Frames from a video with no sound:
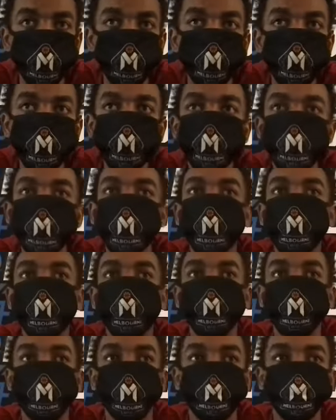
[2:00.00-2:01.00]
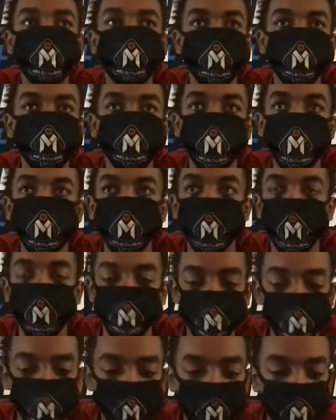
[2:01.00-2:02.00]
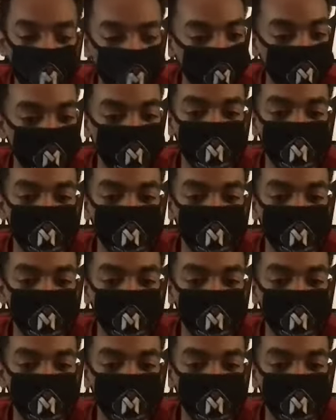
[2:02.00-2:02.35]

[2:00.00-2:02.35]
Yeah. I mean, we only had one guy